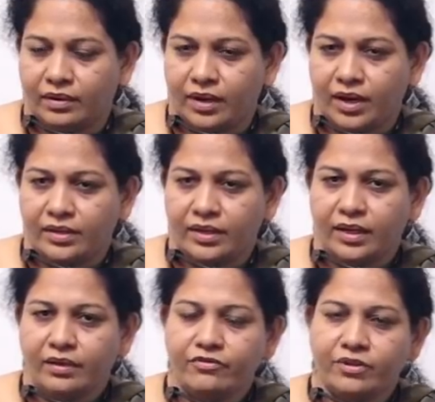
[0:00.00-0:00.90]
And
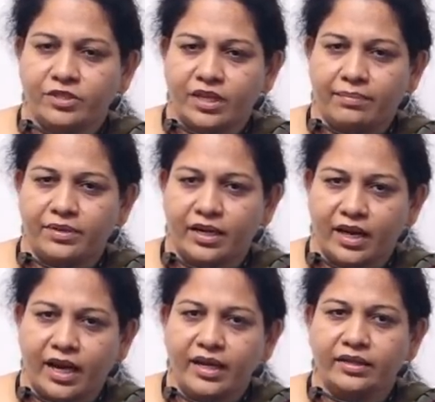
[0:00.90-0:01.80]
then from chapter
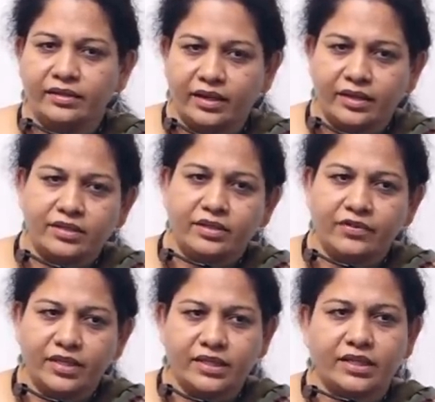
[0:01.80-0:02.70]
9, the rest of
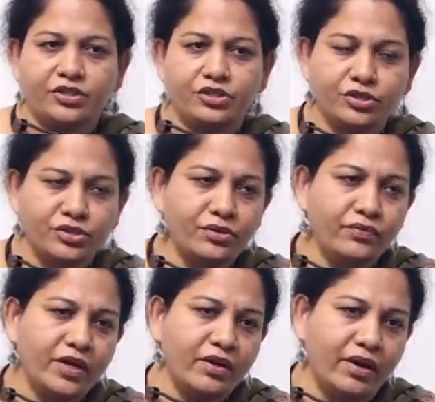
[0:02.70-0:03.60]
it is section 2,
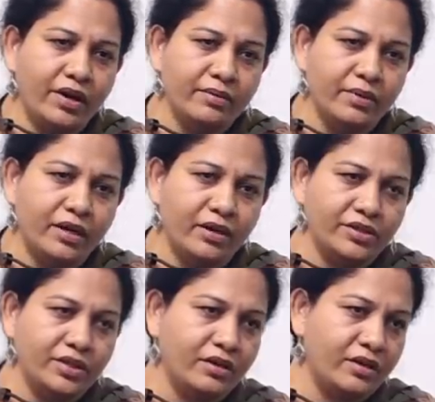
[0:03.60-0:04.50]
we call it
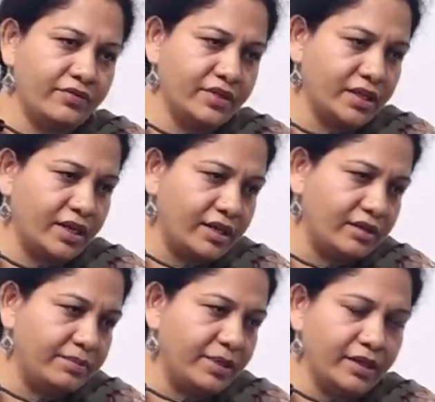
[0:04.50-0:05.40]
biological or physical
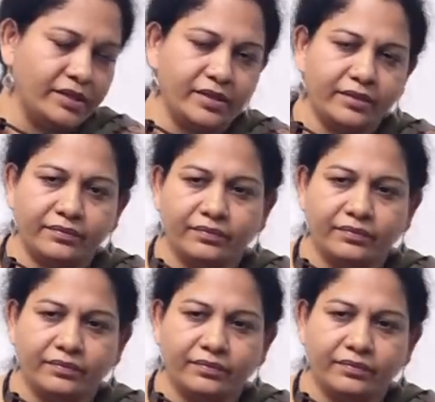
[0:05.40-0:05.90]
anthropology.